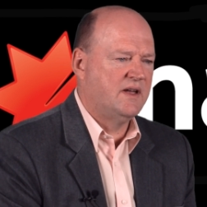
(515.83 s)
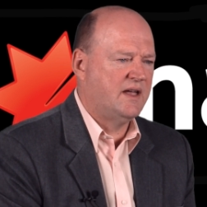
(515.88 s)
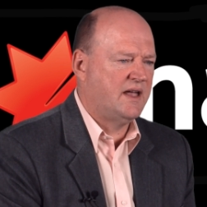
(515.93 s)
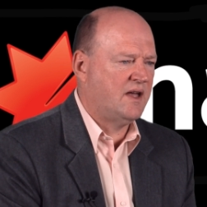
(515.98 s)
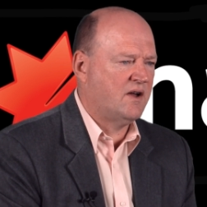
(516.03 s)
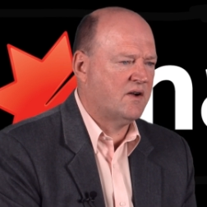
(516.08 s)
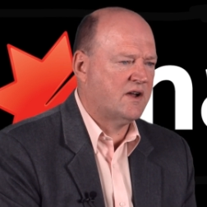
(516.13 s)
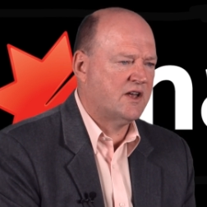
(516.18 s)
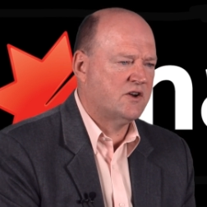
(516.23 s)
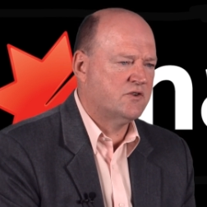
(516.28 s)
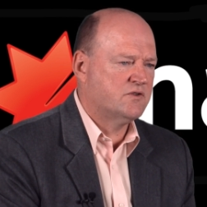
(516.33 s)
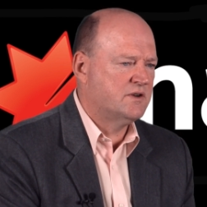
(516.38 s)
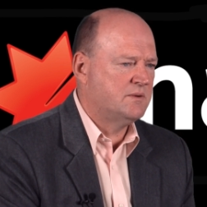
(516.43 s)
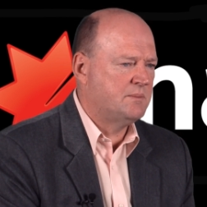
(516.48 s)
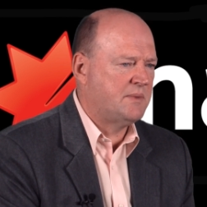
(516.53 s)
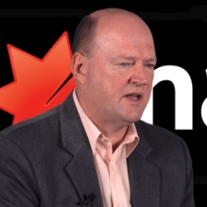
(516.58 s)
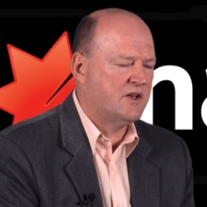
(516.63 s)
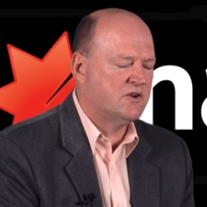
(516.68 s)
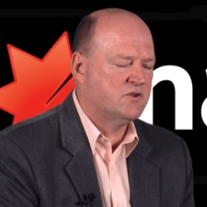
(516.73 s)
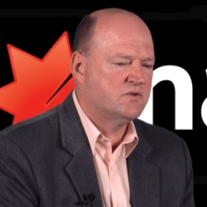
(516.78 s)
our country
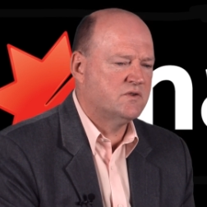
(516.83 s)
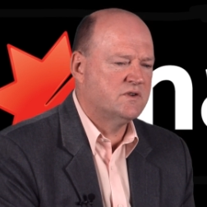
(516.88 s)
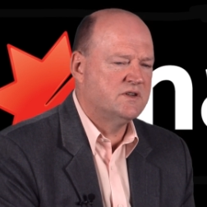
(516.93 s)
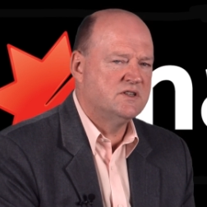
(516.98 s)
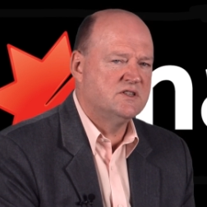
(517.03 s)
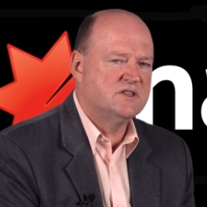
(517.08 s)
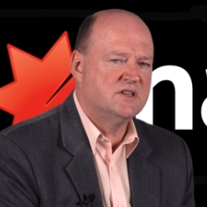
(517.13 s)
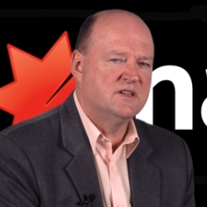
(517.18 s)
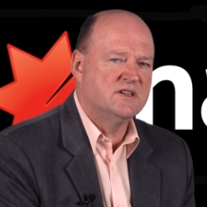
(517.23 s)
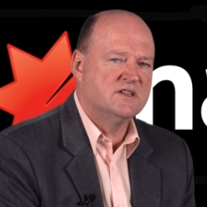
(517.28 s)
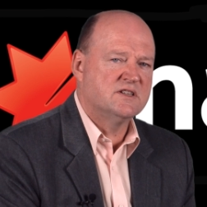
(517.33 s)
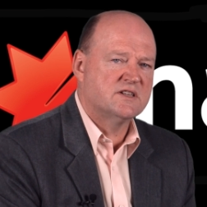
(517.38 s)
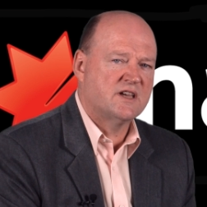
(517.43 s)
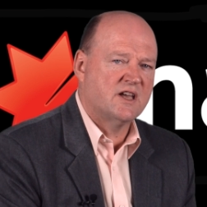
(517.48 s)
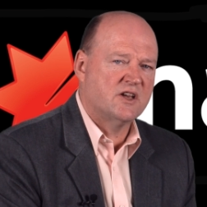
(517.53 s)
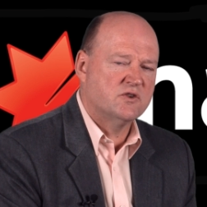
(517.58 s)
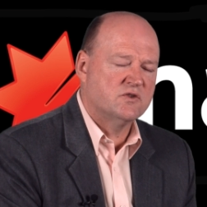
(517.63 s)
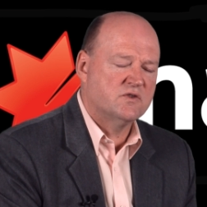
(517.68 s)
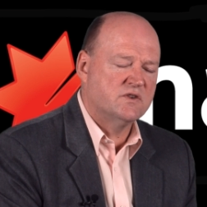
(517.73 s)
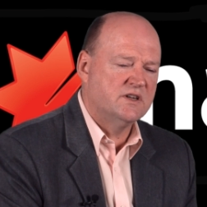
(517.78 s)
boundaries in this
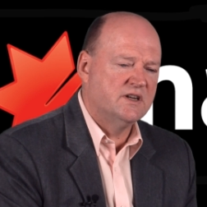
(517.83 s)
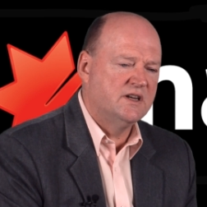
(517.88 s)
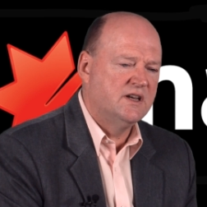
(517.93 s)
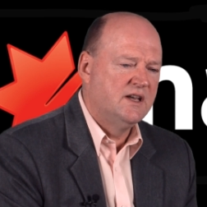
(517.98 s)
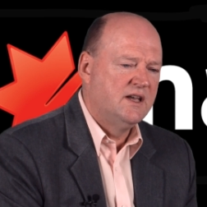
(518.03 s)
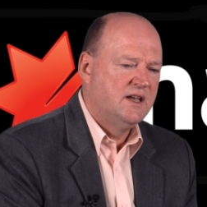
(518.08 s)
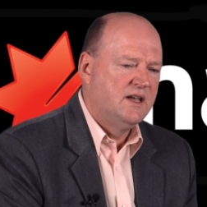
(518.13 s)
country.